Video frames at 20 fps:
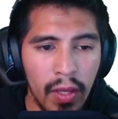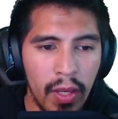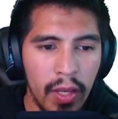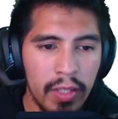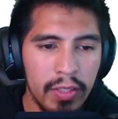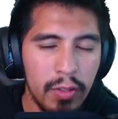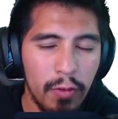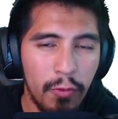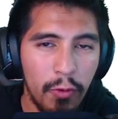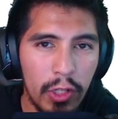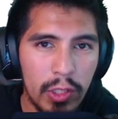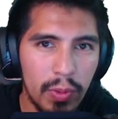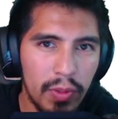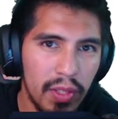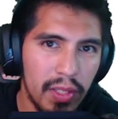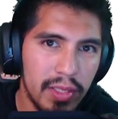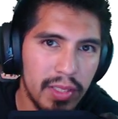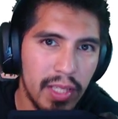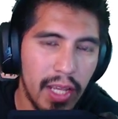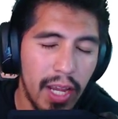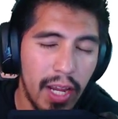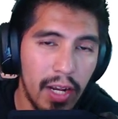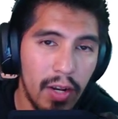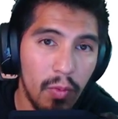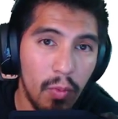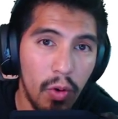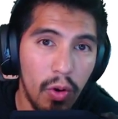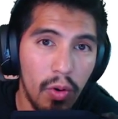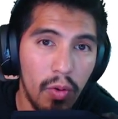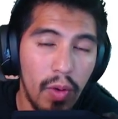So first we have to decide,
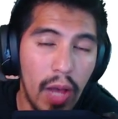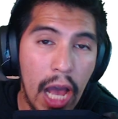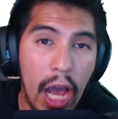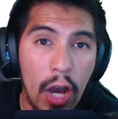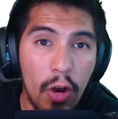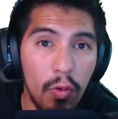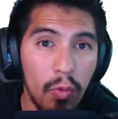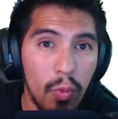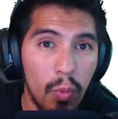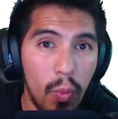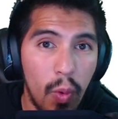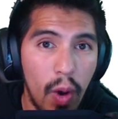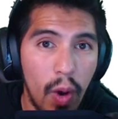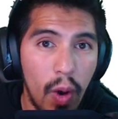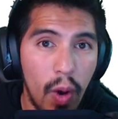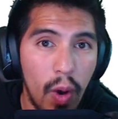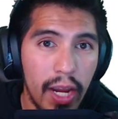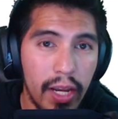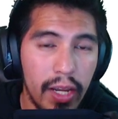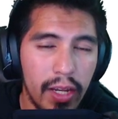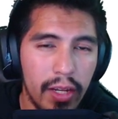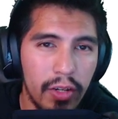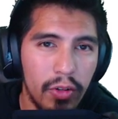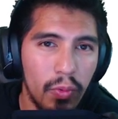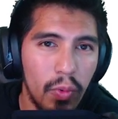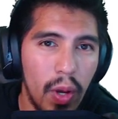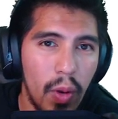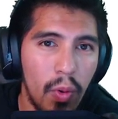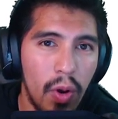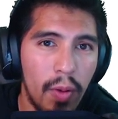well, how wide
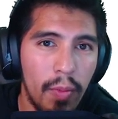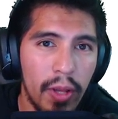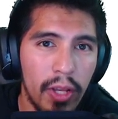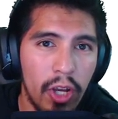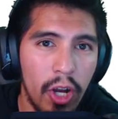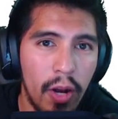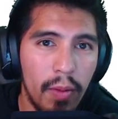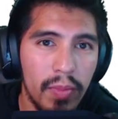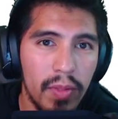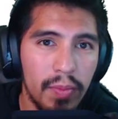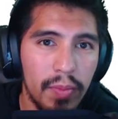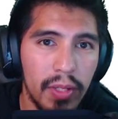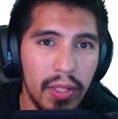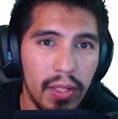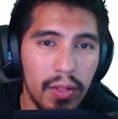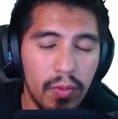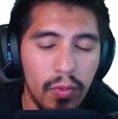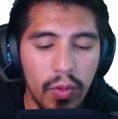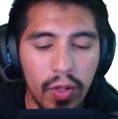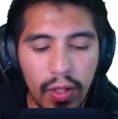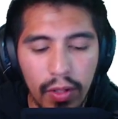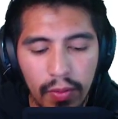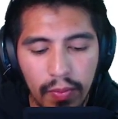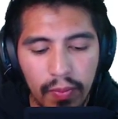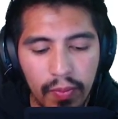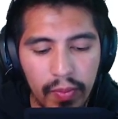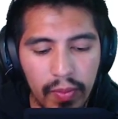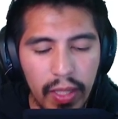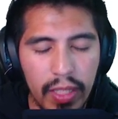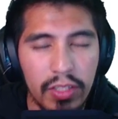do I want my column to be? Well,
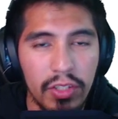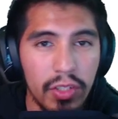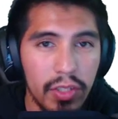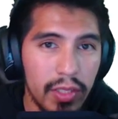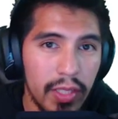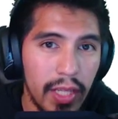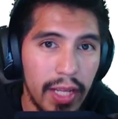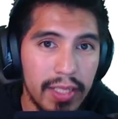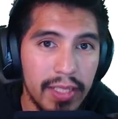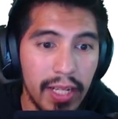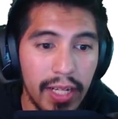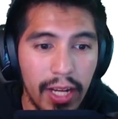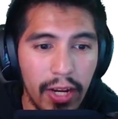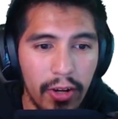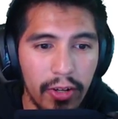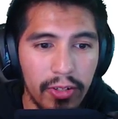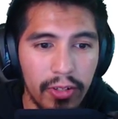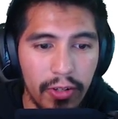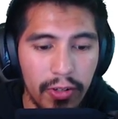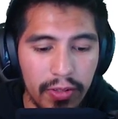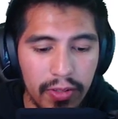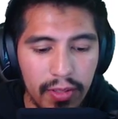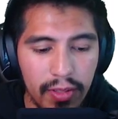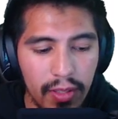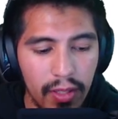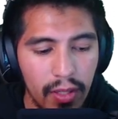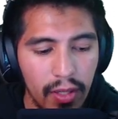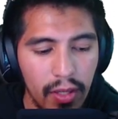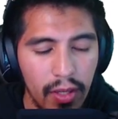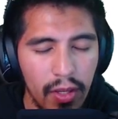let's just say 10 characters,
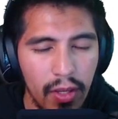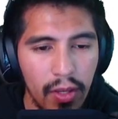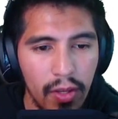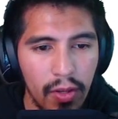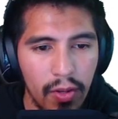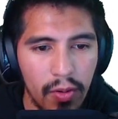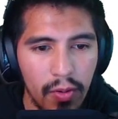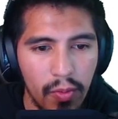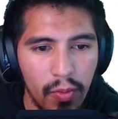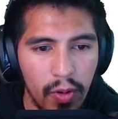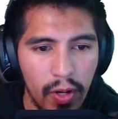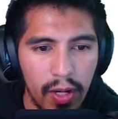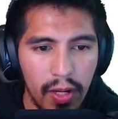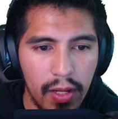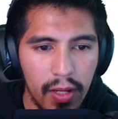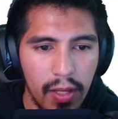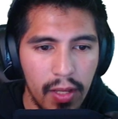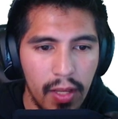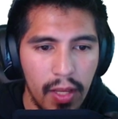right?